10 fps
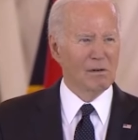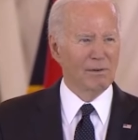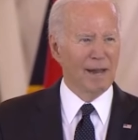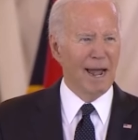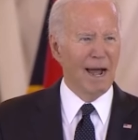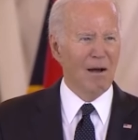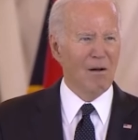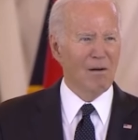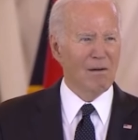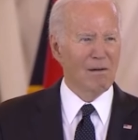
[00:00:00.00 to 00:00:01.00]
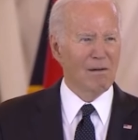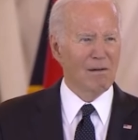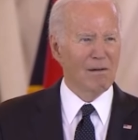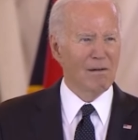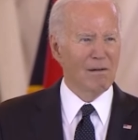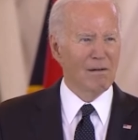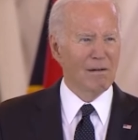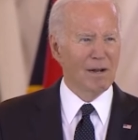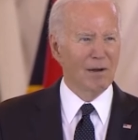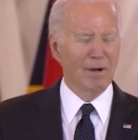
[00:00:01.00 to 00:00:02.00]
Now,
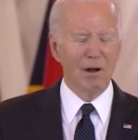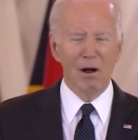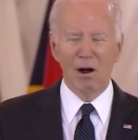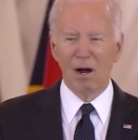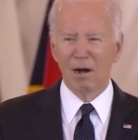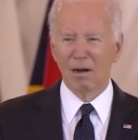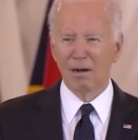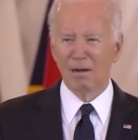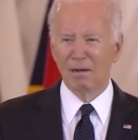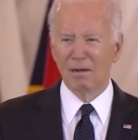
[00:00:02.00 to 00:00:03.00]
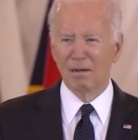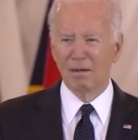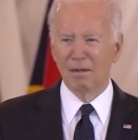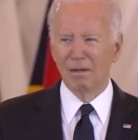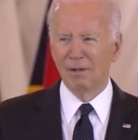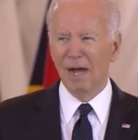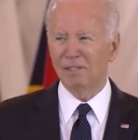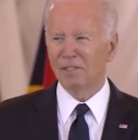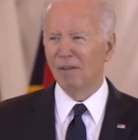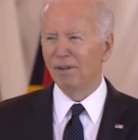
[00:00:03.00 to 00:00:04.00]
here we are,
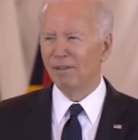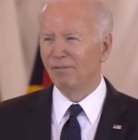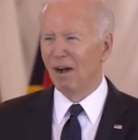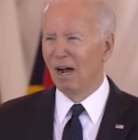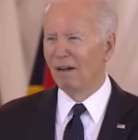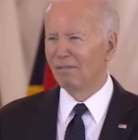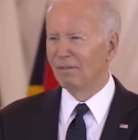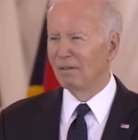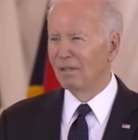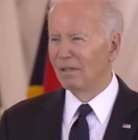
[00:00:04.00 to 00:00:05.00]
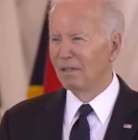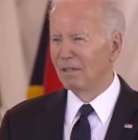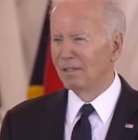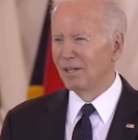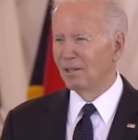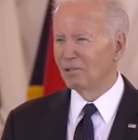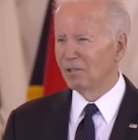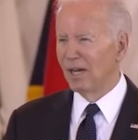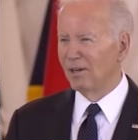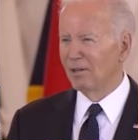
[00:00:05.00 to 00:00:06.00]
not seventy-five years
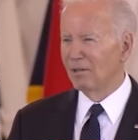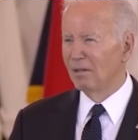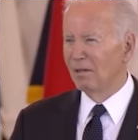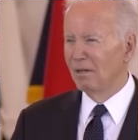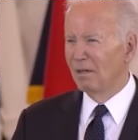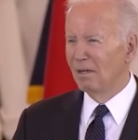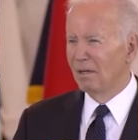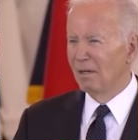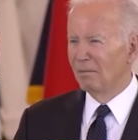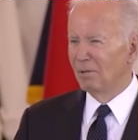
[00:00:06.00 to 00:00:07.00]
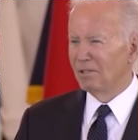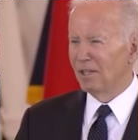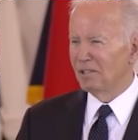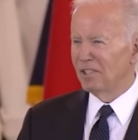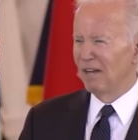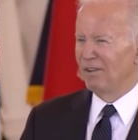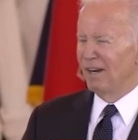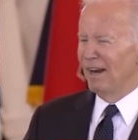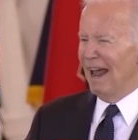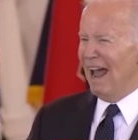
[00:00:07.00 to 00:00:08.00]
later, but just seven
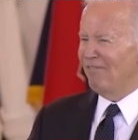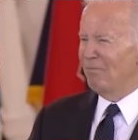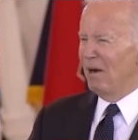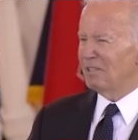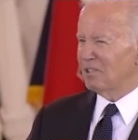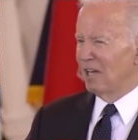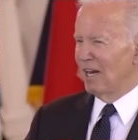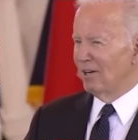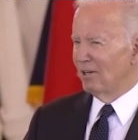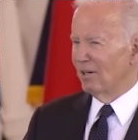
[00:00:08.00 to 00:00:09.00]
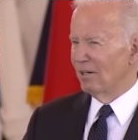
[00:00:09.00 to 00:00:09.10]
and a half months later.